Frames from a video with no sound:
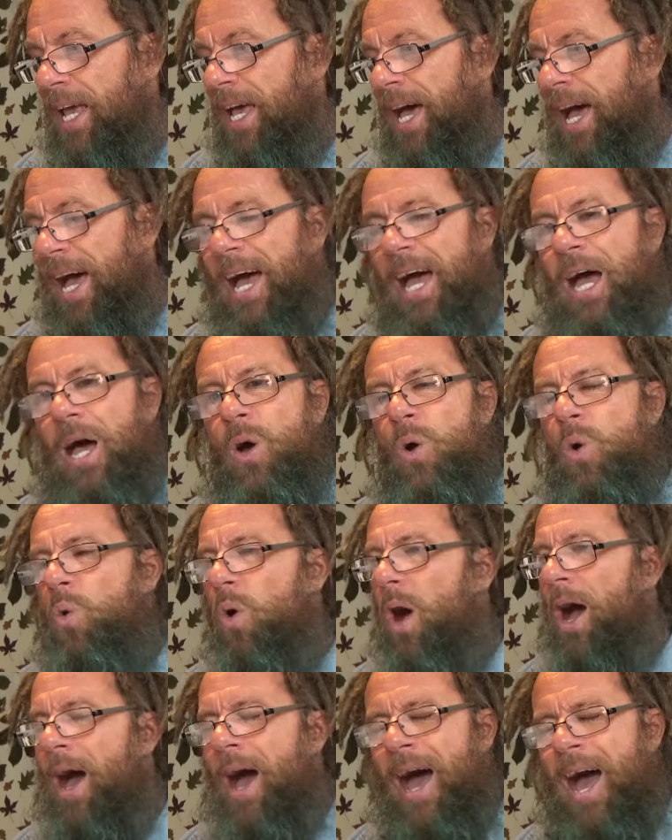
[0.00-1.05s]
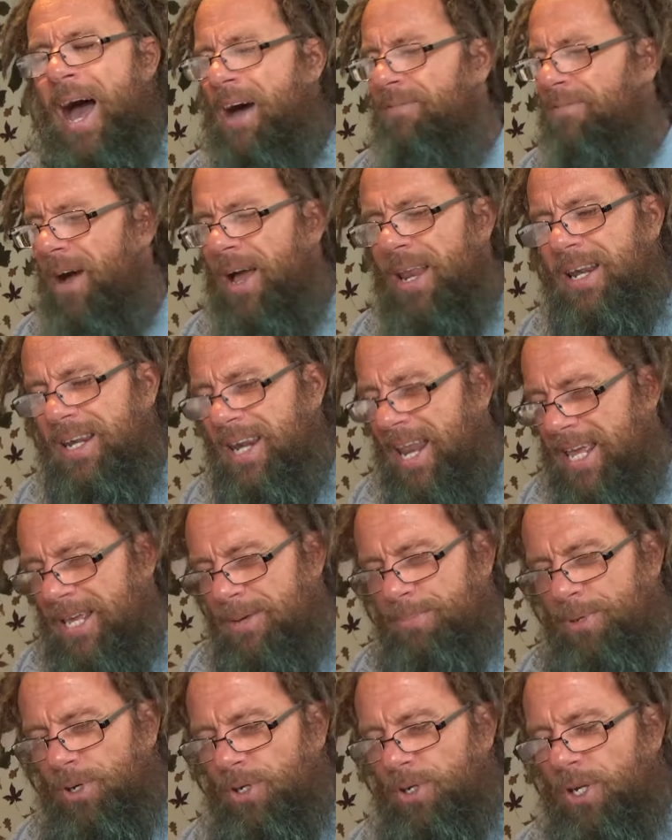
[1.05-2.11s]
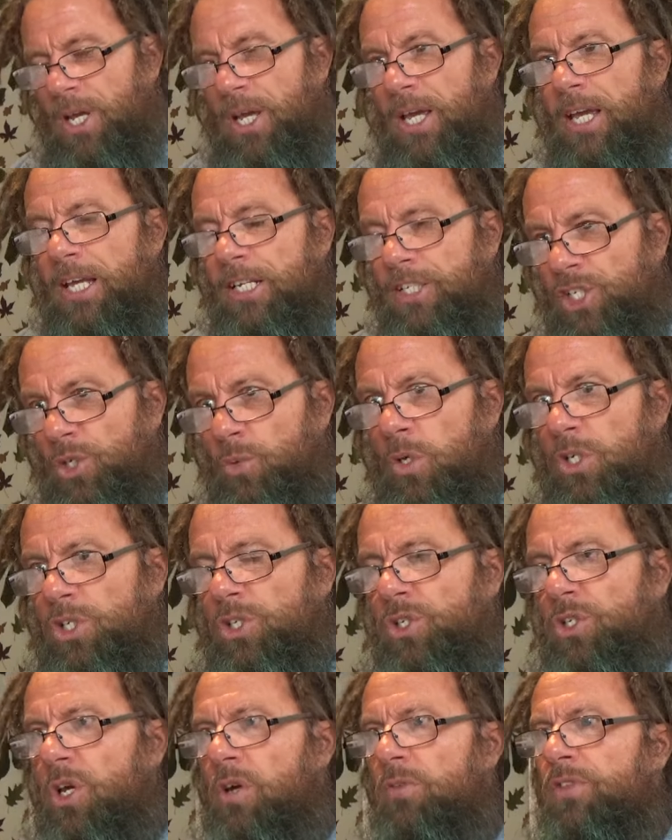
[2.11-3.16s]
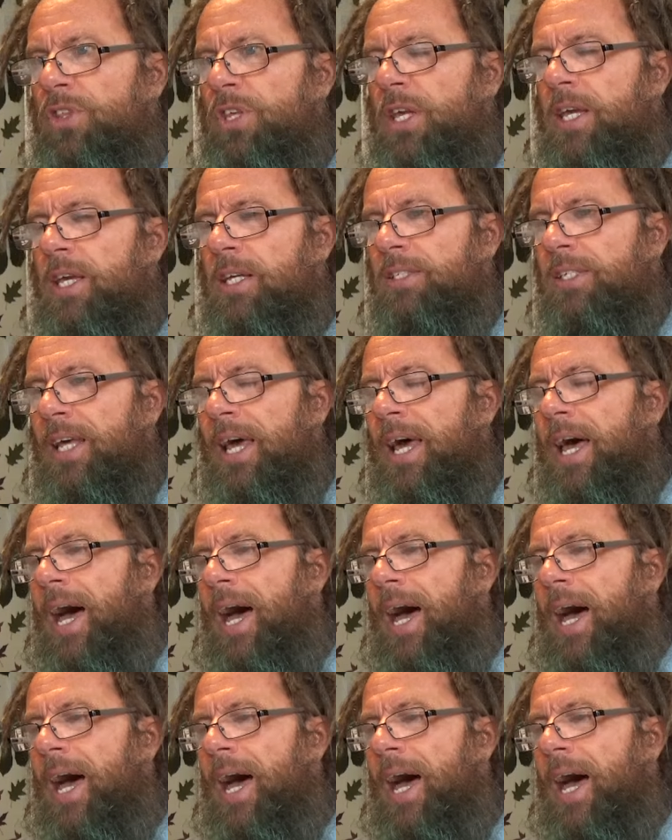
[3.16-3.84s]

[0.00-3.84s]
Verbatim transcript: How have I labored intuition over the years?